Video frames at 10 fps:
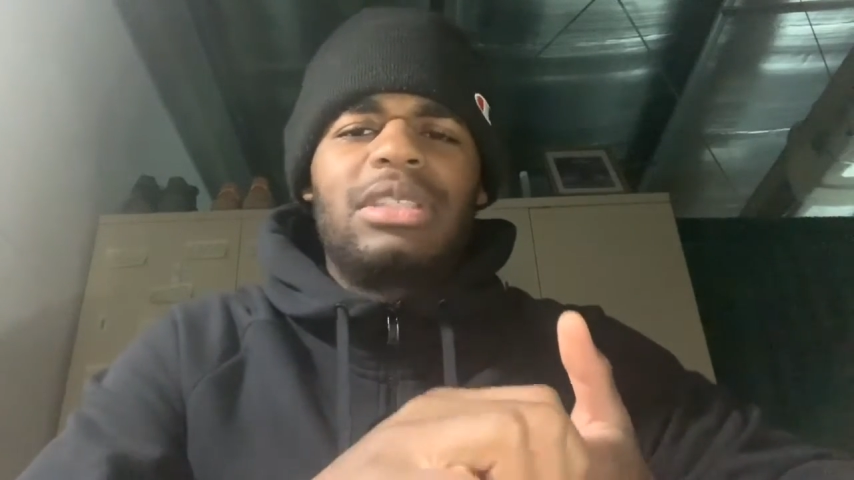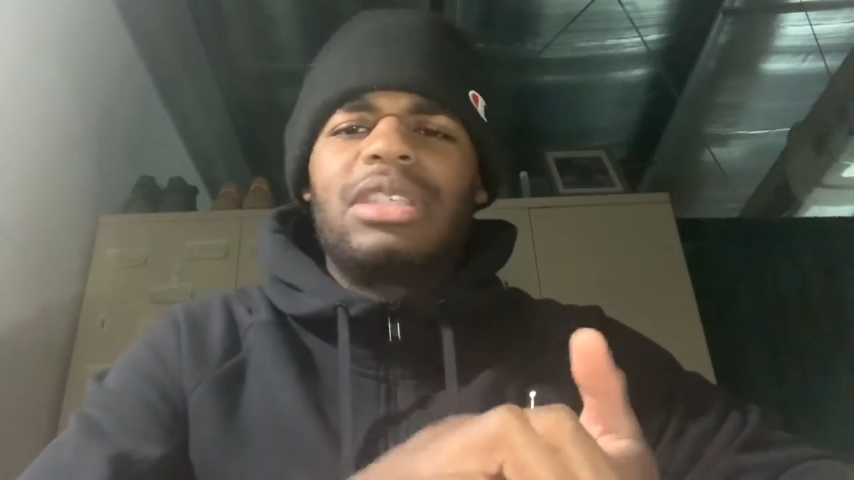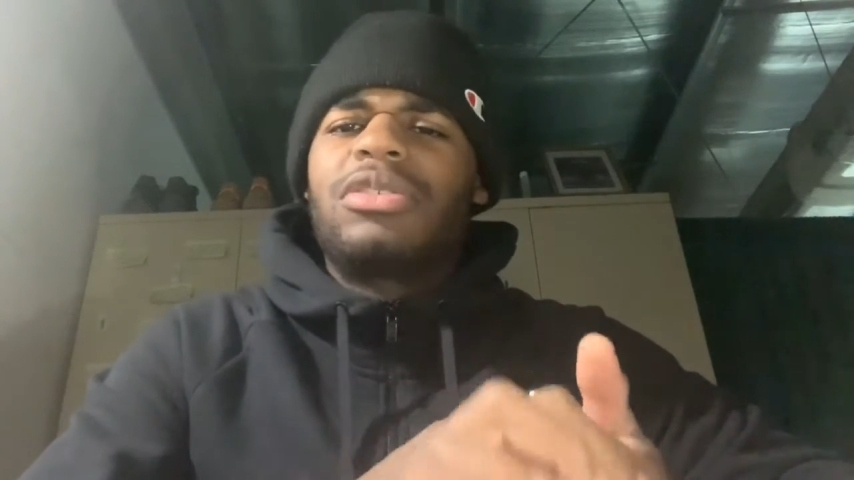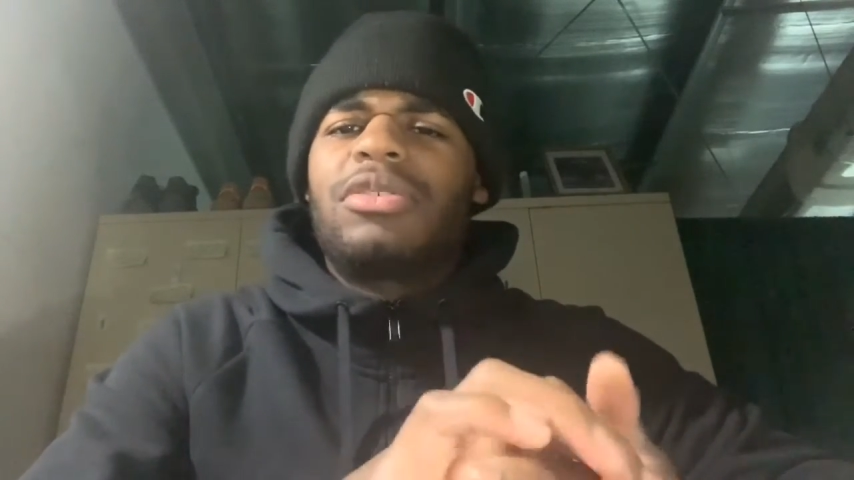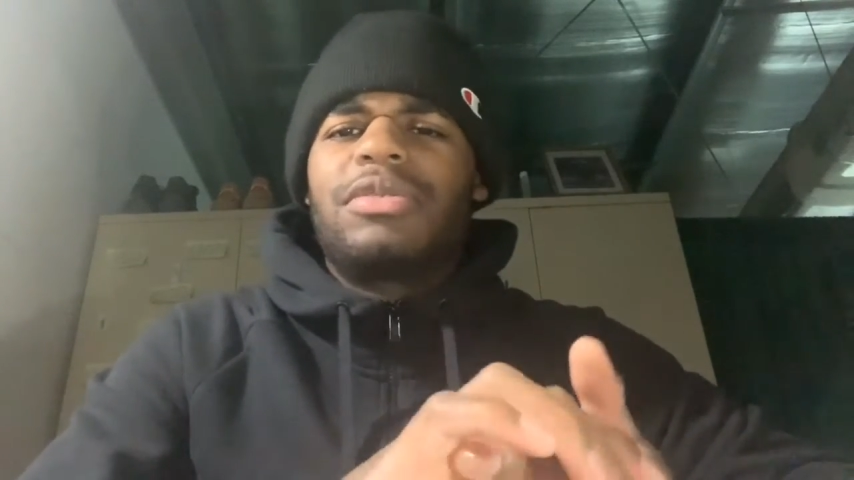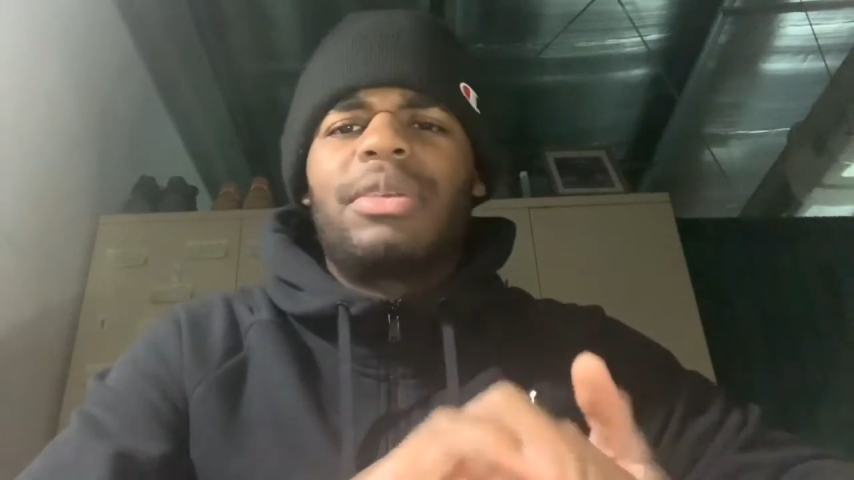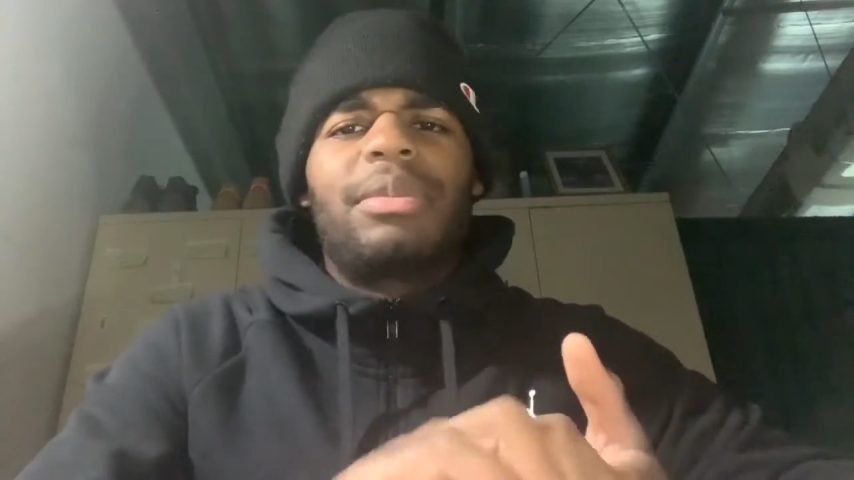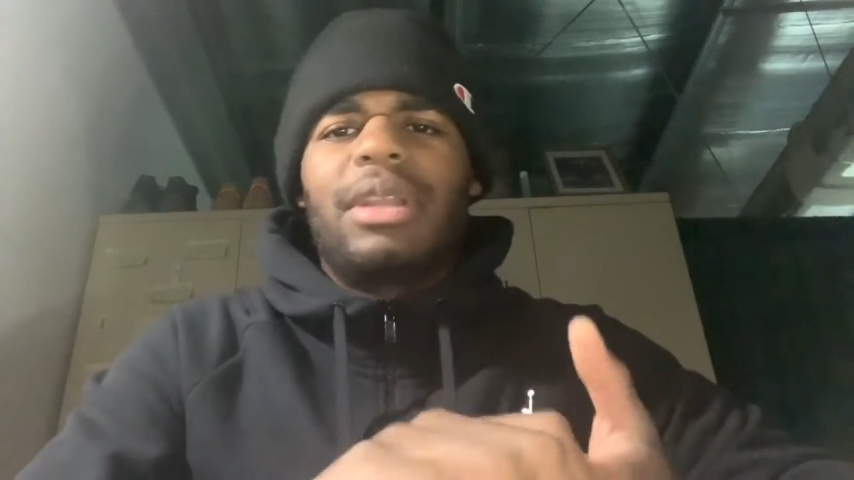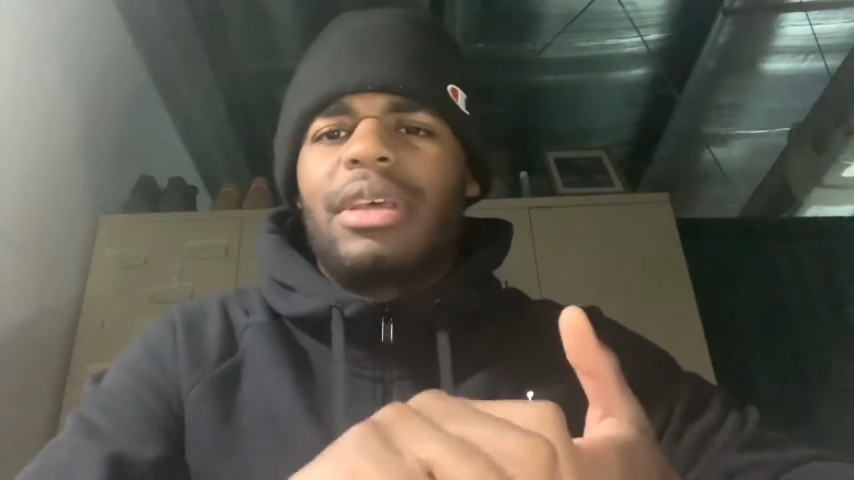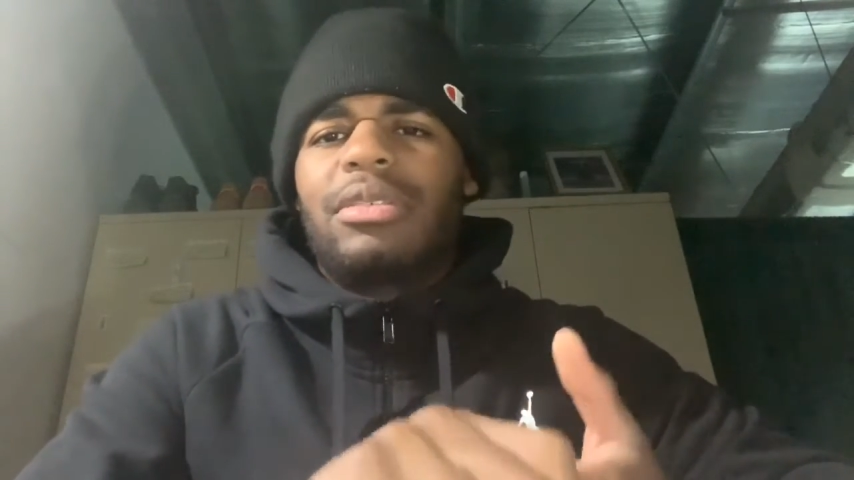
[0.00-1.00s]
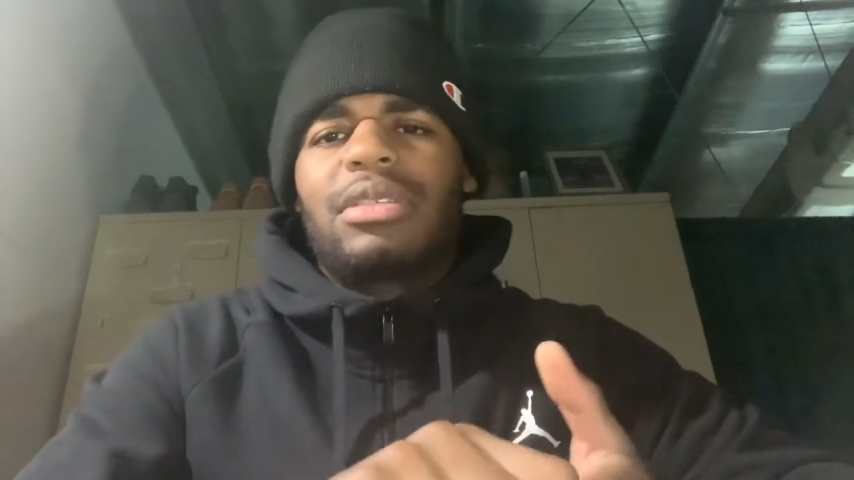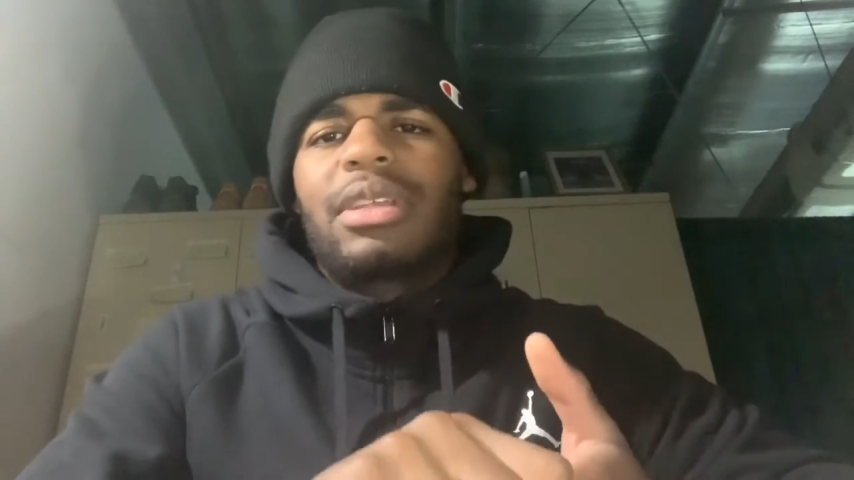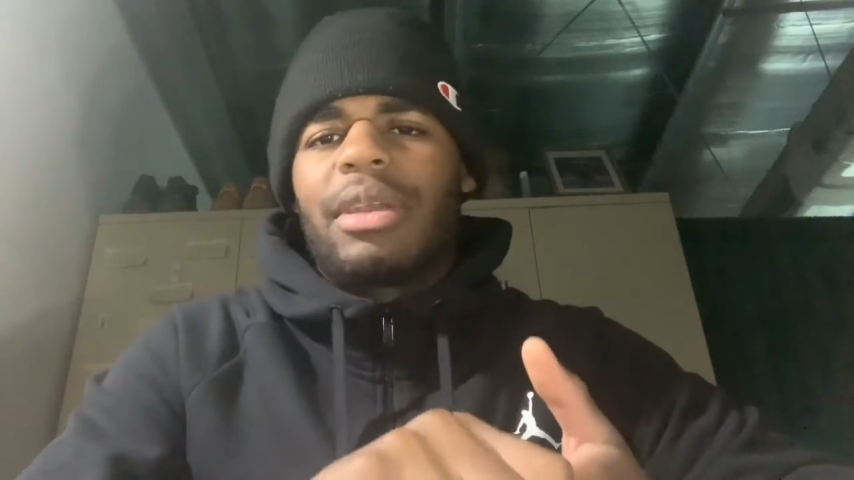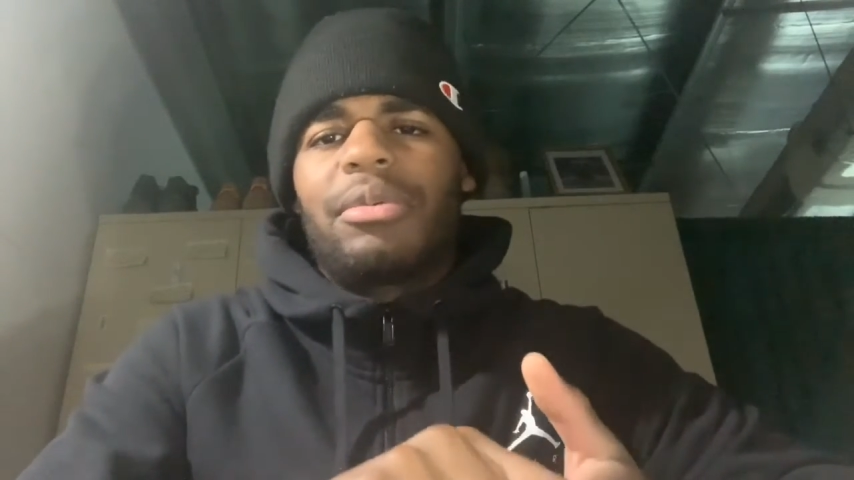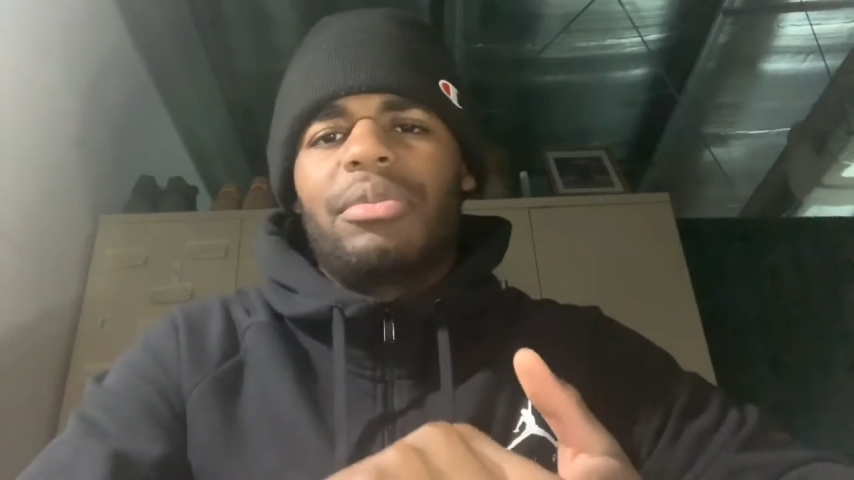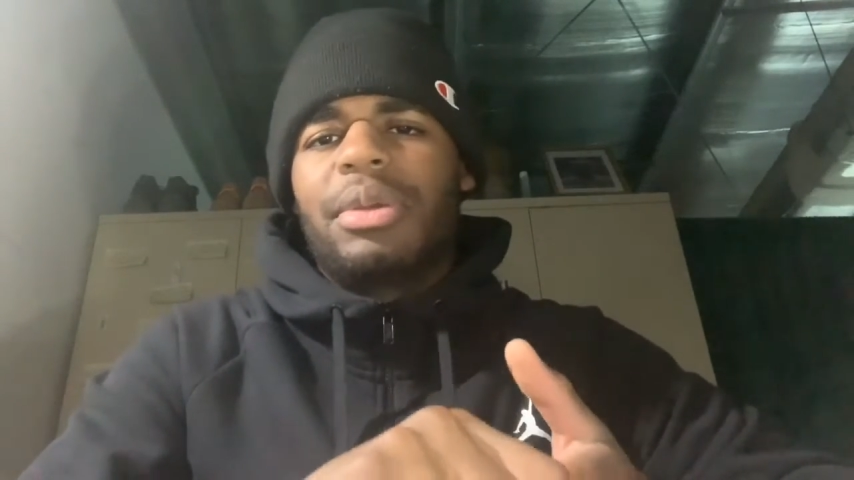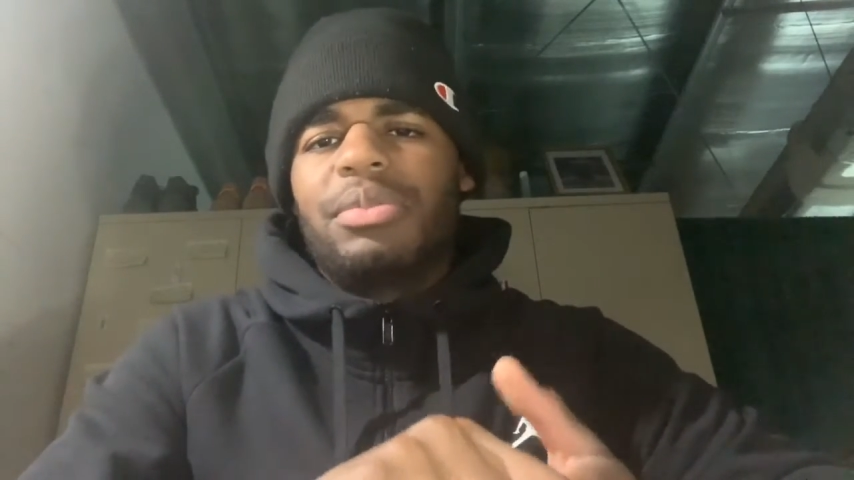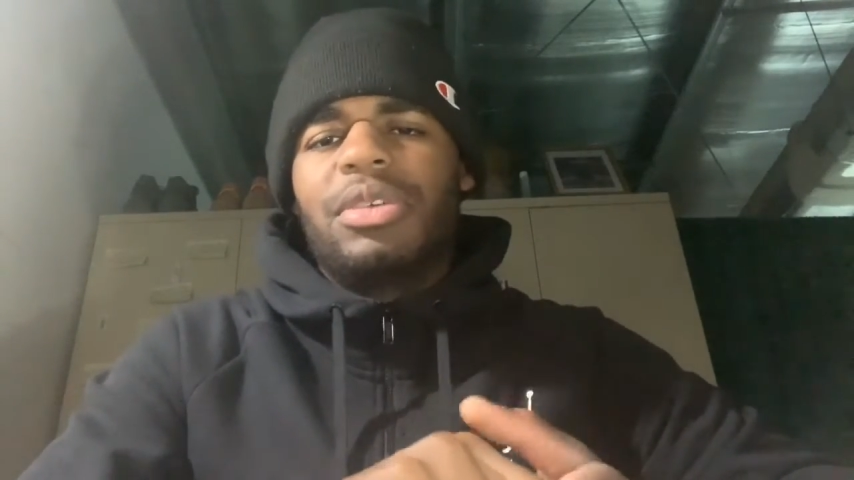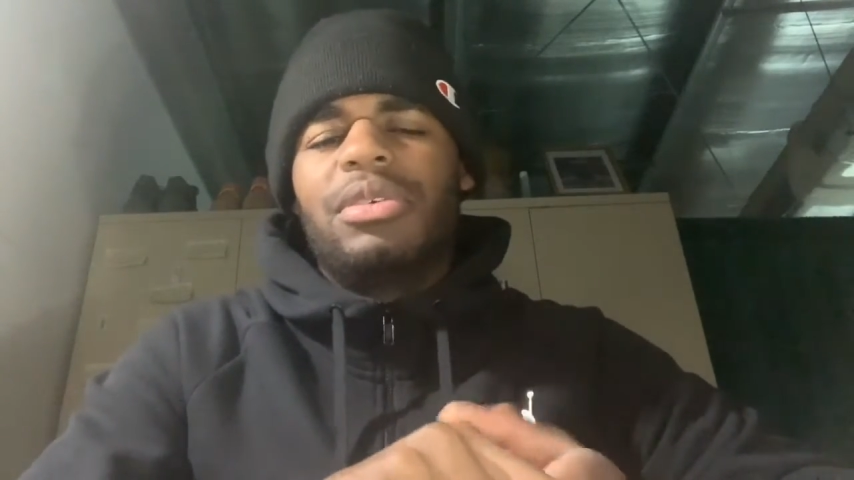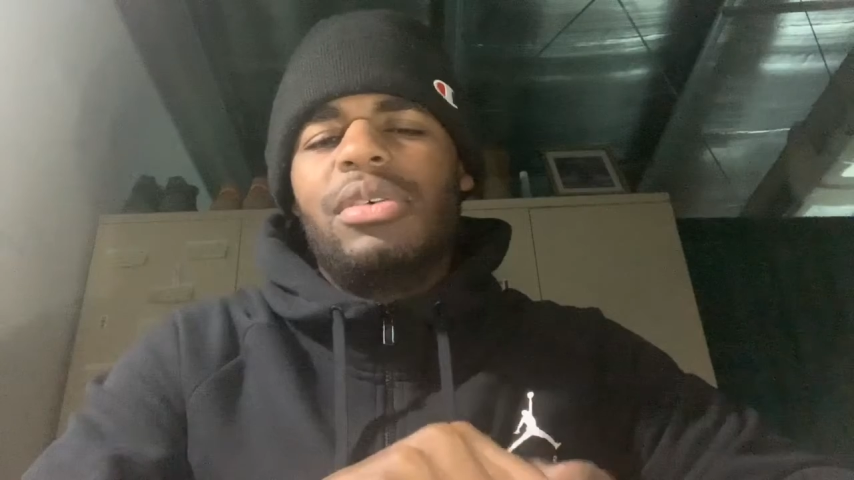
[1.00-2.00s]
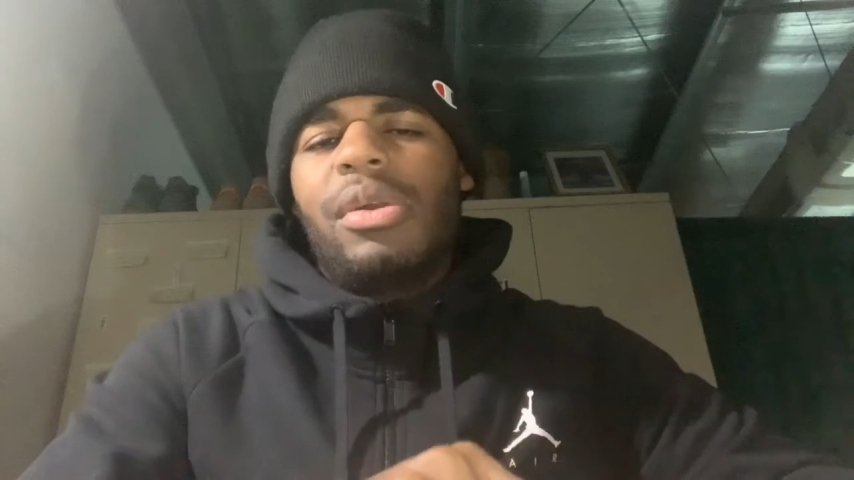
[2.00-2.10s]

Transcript: test drove something else, can't remember.